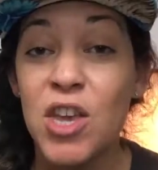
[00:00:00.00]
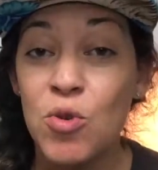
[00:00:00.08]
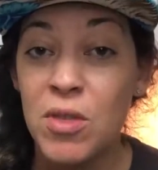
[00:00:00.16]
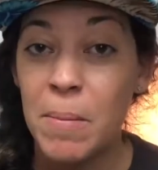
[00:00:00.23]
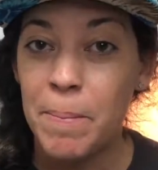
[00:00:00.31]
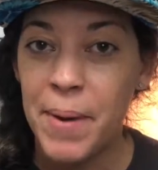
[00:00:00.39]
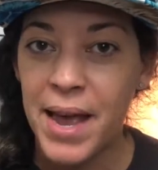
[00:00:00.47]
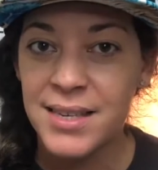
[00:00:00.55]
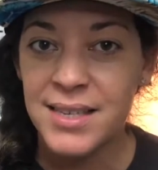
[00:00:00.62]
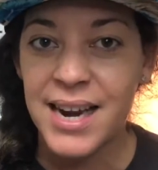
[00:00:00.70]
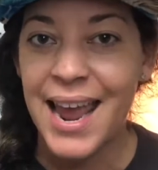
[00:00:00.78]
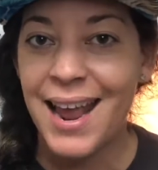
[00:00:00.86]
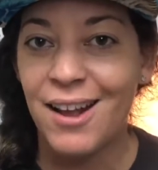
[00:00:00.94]
you the
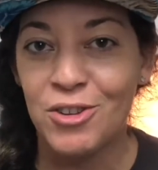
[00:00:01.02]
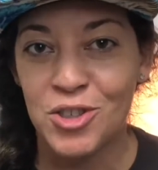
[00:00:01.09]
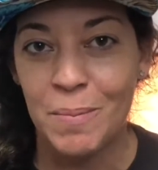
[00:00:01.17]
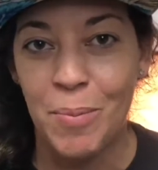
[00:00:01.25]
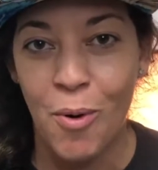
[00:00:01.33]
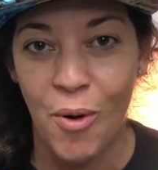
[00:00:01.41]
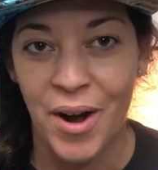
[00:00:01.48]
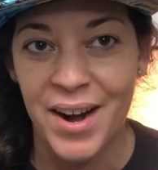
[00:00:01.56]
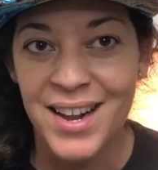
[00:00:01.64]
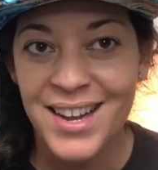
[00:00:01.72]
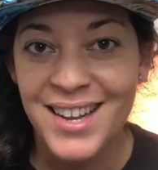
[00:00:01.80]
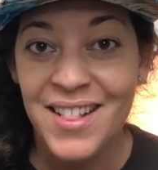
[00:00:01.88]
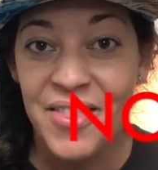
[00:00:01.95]
best ankle support.
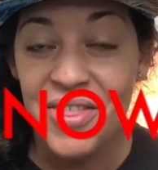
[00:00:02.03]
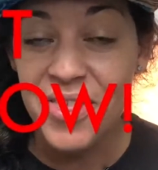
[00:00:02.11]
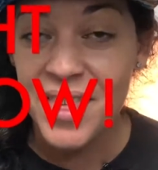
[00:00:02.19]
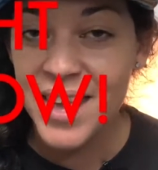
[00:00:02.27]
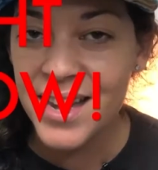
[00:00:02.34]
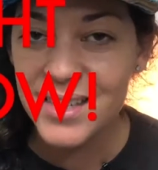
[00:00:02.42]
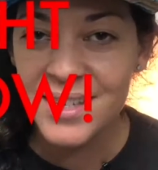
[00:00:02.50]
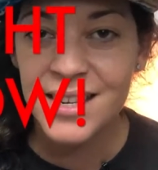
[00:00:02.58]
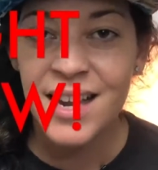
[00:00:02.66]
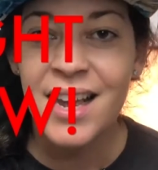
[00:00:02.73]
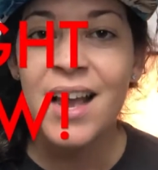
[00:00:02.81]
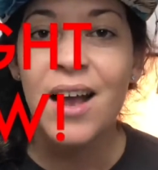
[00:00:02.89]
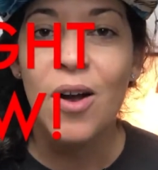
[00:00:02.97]
This
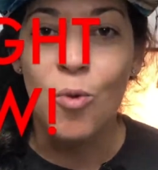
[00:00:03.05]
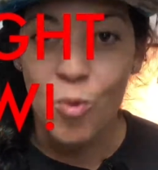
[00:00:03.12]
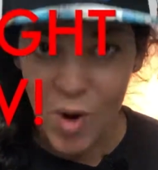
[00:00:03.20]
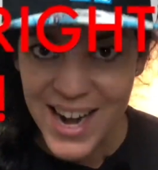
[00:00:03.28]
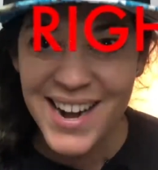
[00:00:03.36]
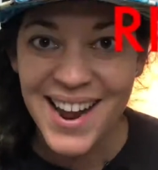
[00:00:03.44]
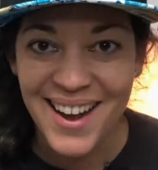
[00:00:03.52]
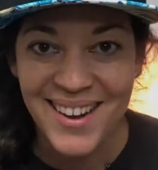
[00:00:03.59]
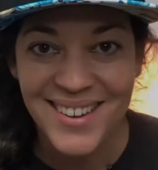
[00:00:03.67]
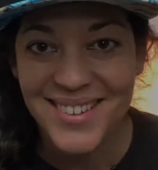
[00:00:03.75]
right now.